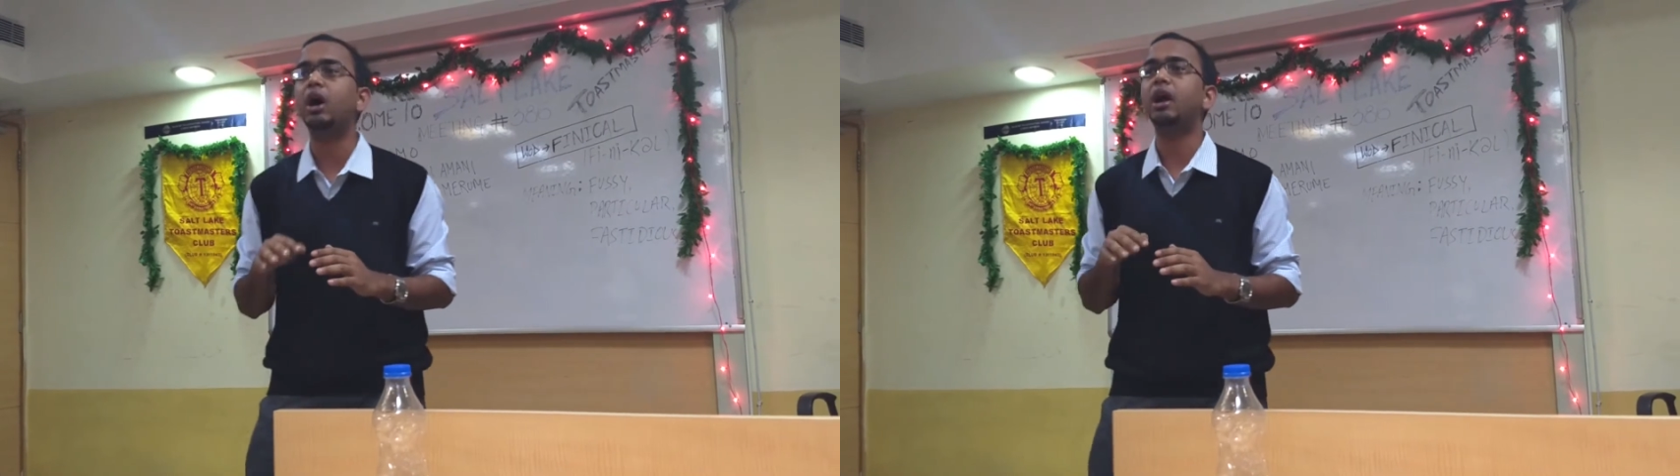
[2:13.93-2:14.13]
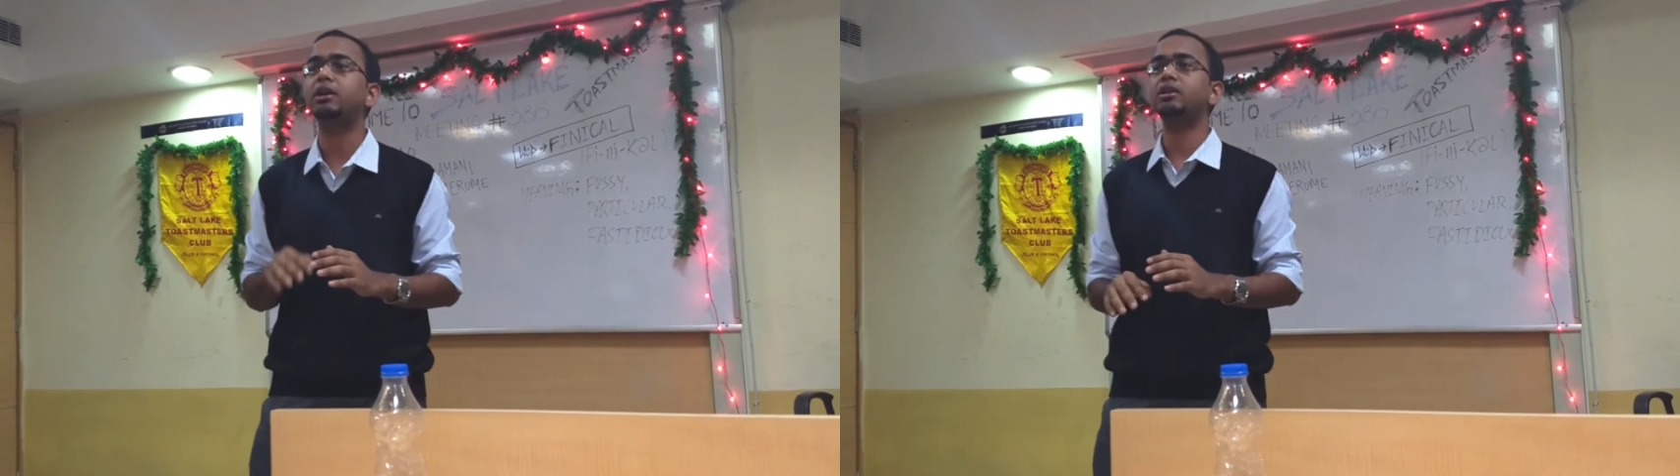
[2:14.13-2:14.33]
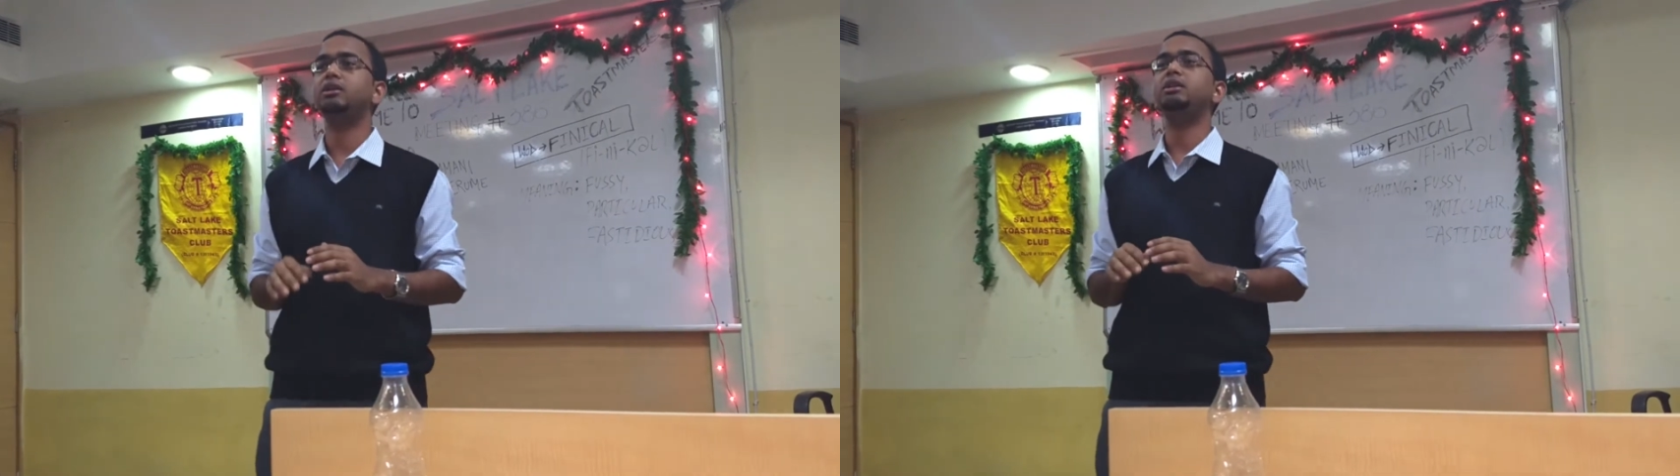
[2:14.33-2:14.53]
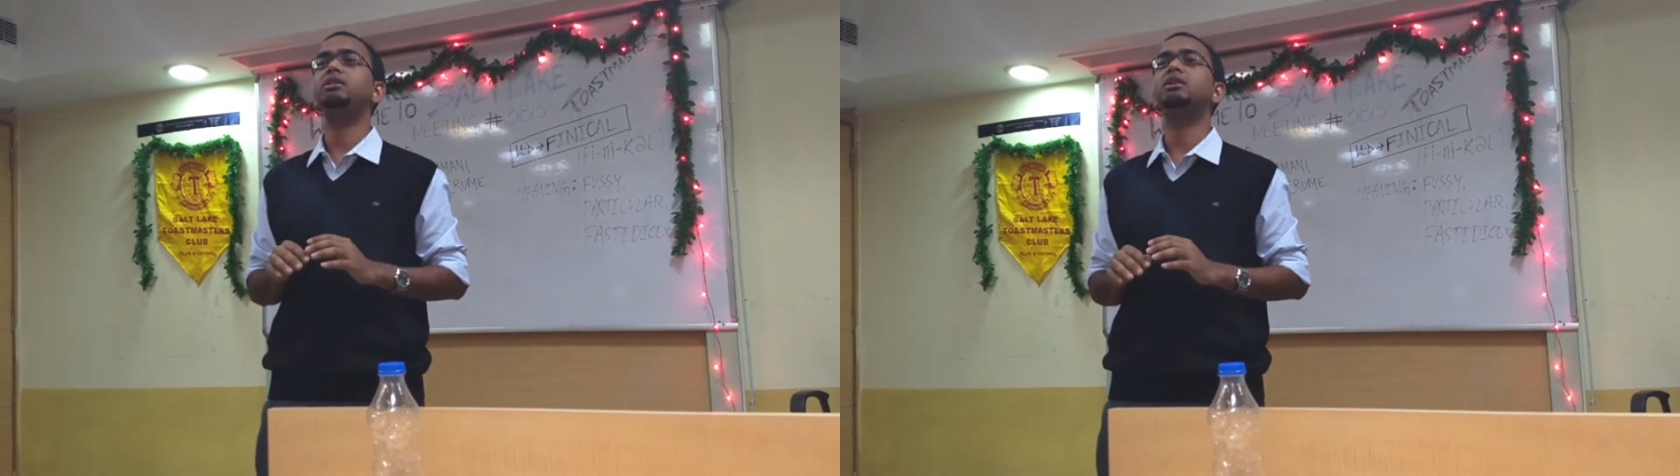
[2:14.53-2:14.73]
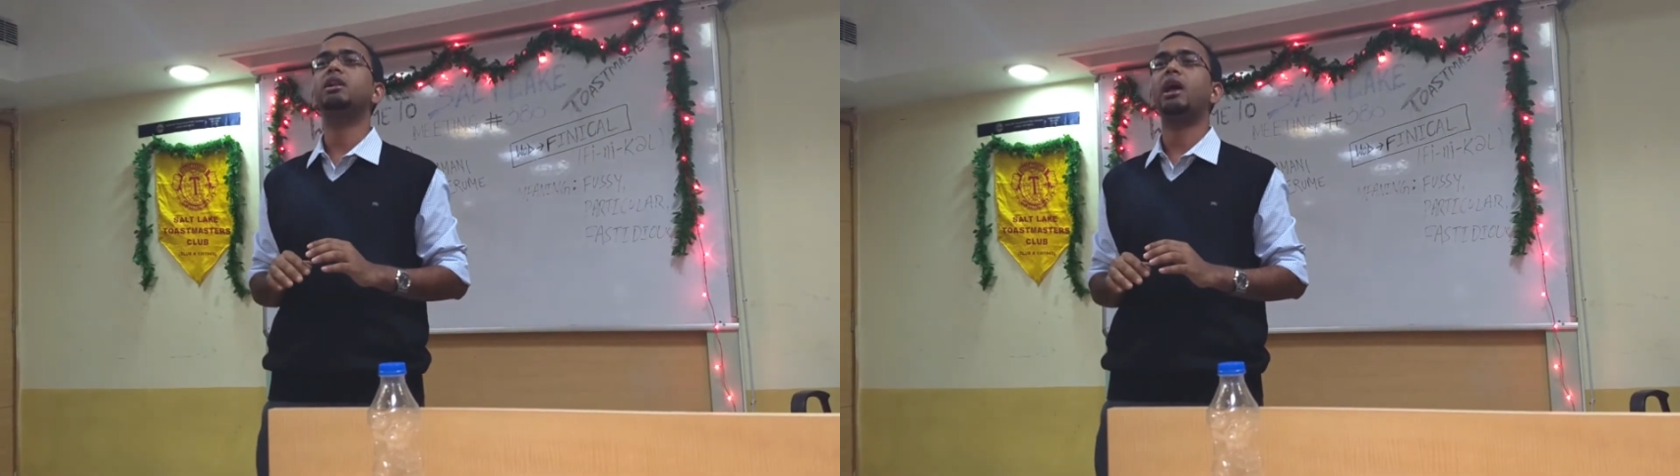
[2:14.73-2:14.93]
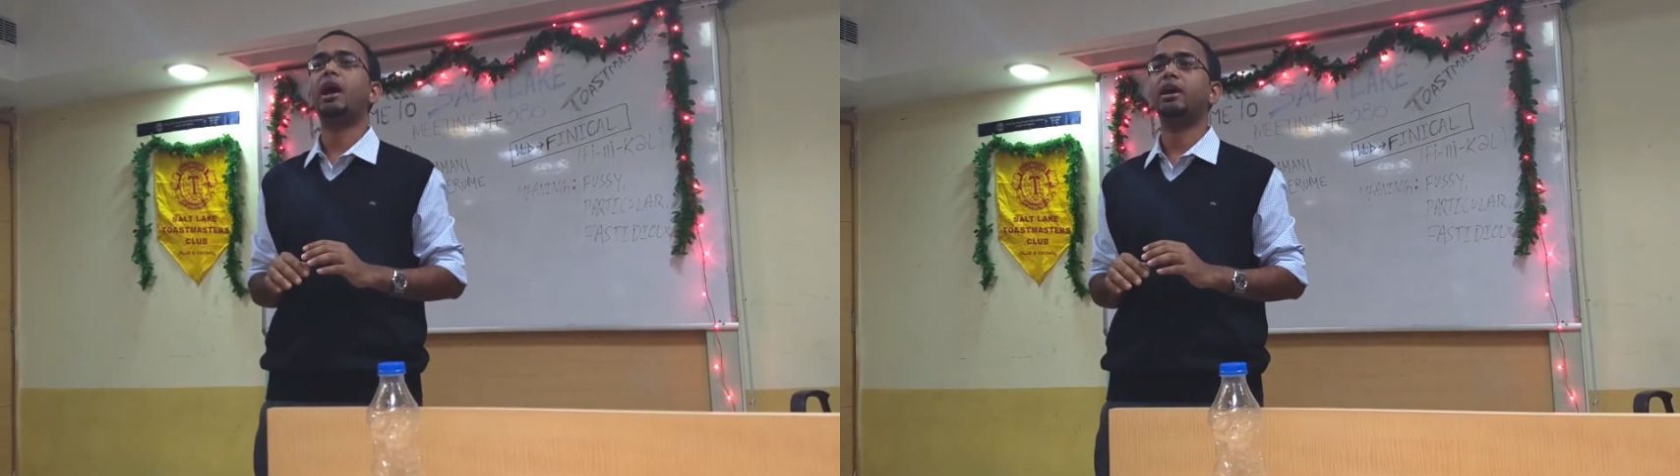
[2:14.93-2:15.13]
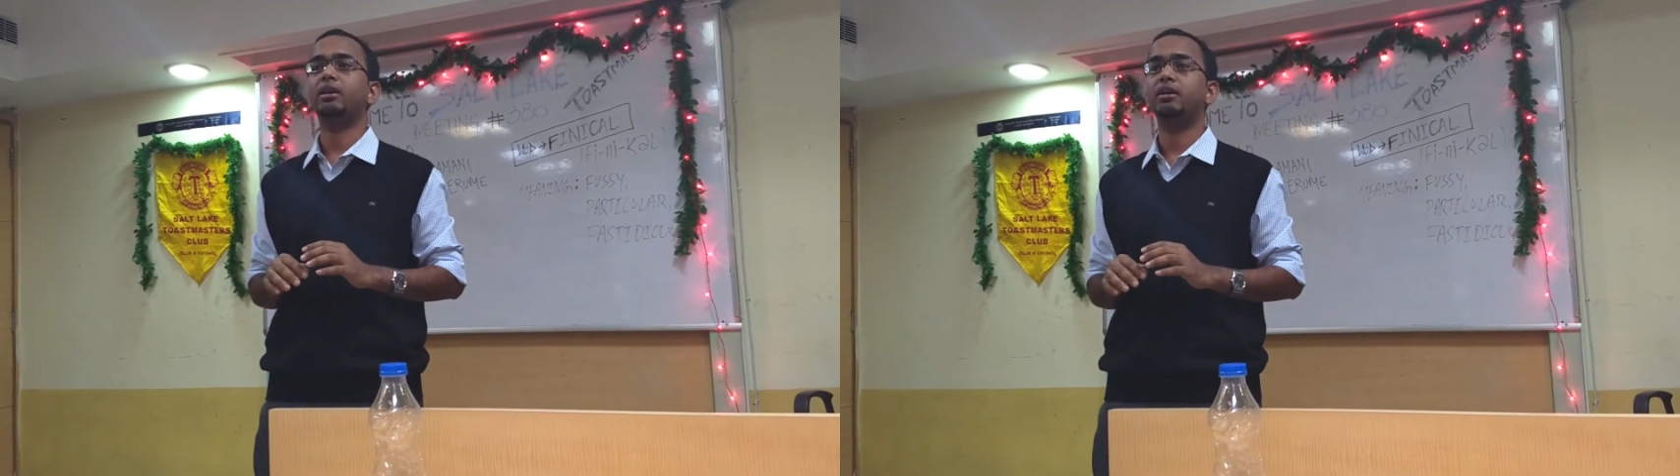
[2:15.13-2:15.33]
underneath the lie.